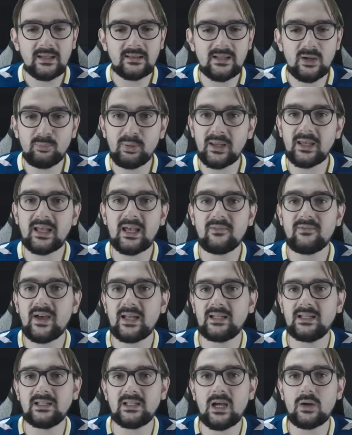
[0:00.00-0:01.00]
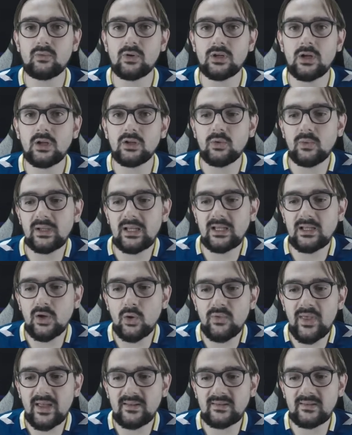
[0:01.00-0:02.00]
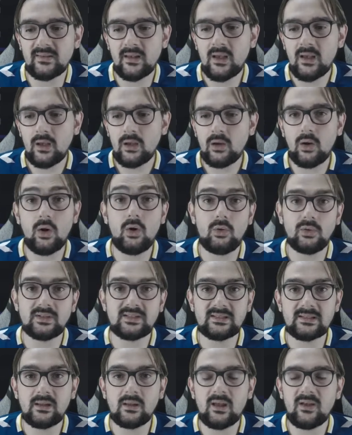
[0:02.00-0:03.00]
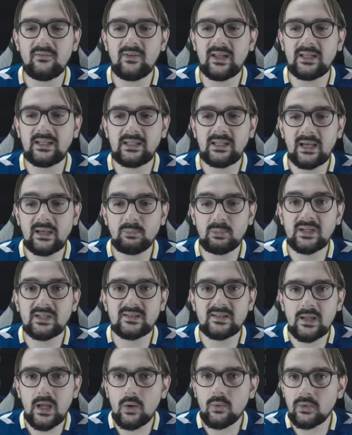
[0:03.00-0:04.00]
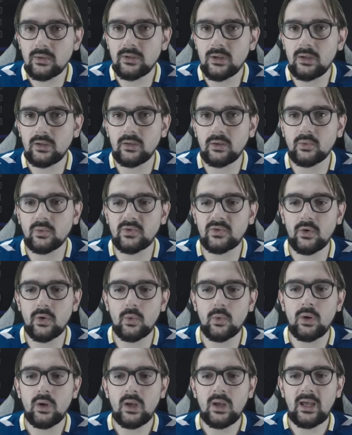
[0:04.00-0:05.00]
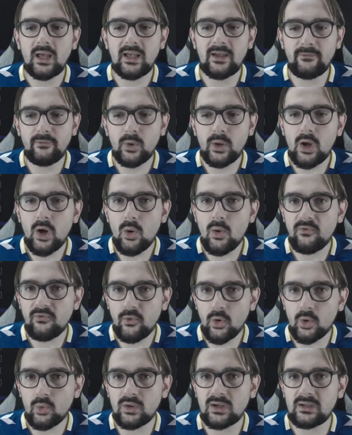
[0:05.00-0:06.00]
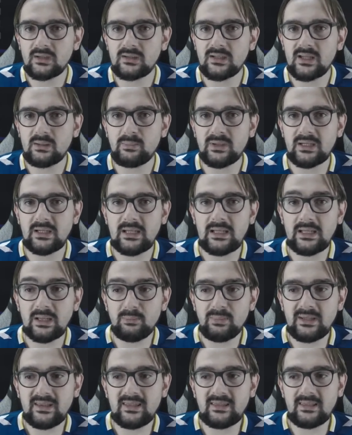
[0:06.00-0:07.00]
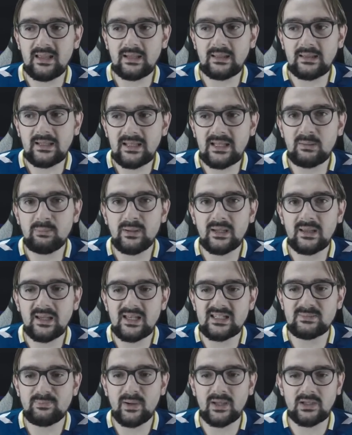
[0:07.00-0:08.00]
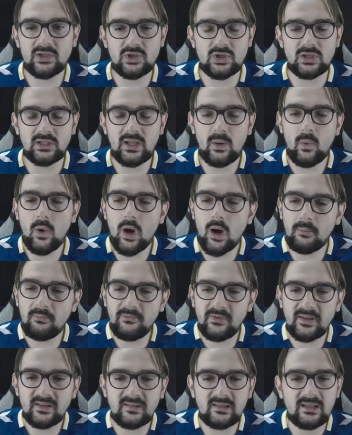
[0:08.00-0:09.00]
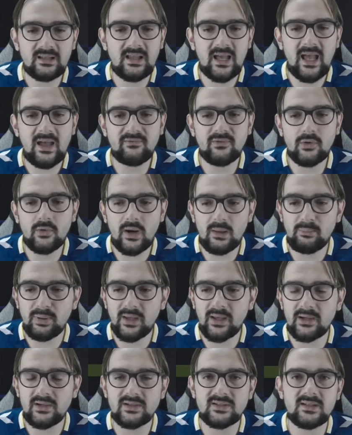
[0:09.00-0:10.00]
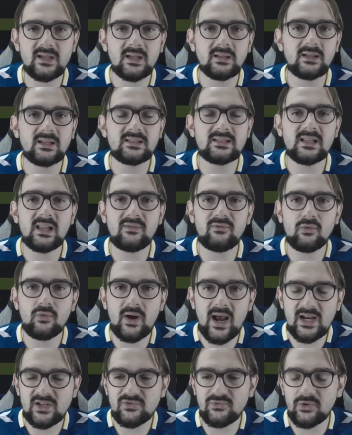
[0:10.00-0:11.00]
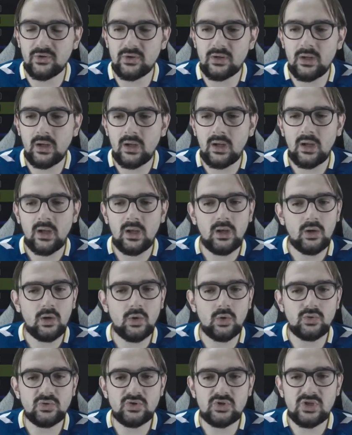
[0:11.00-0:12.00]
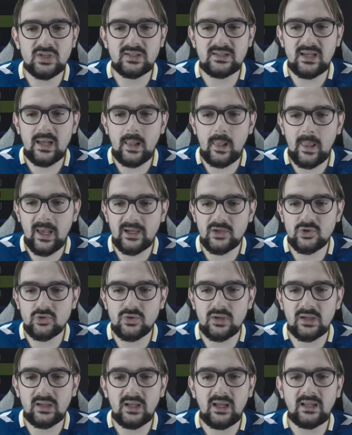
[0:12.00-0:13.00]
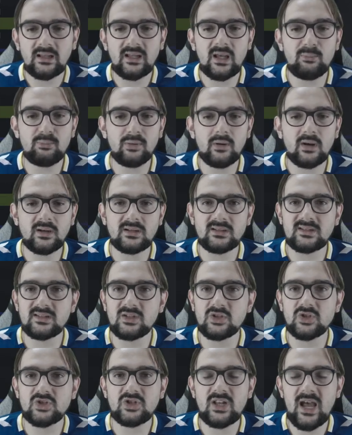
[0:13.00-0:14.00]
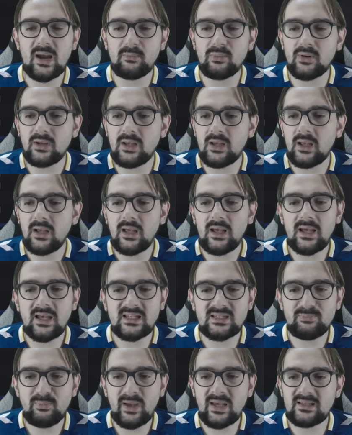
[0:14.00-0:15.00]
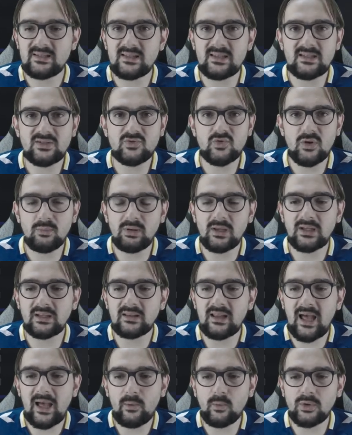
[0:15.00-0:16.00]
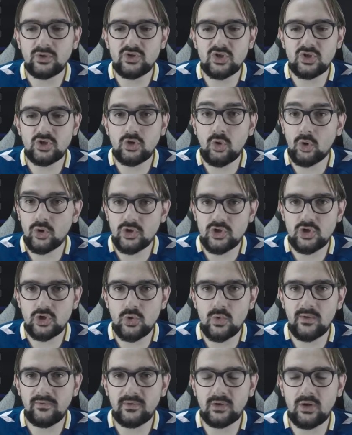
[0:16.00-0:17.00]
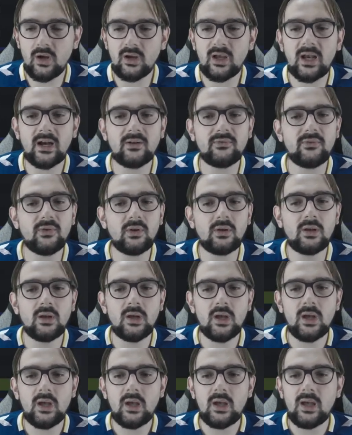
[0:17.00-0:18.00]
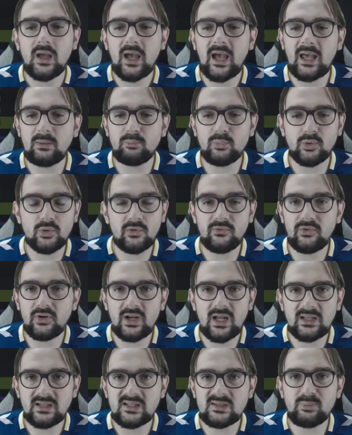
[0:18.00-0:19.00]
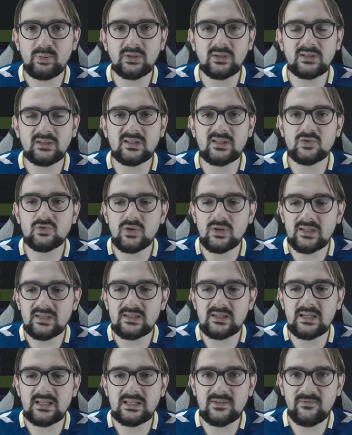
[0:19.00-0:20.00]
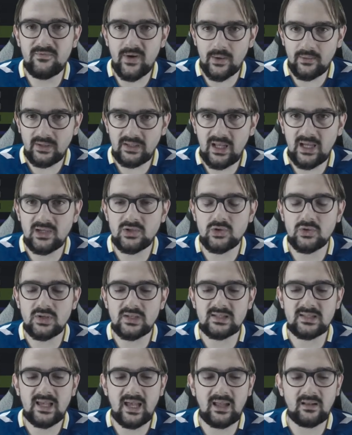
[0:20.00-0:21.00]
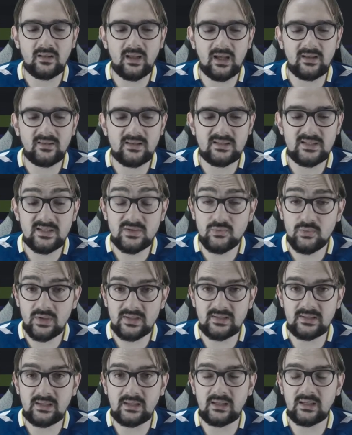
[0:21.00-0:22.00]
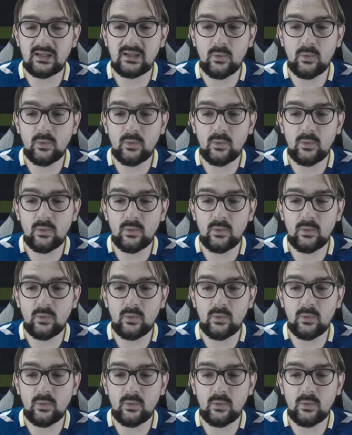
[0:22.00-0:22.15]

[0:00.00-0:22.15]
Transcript: They're playing Cavani and not Ronaldo. And I know that's, oh, it's still Cavani. Yeah, but it's not Ronaldo. So if we go forward a little bit, it'll be a little bit less punishing. Now, obviously, they have great players. They still have Rashford, who's just electric. They brought in Serge Gnabry. His pace, his dribbling, that will just torch you if you're not careful. And Bruno Fernandes pulling the strings. It's very dangerous, and this is risky.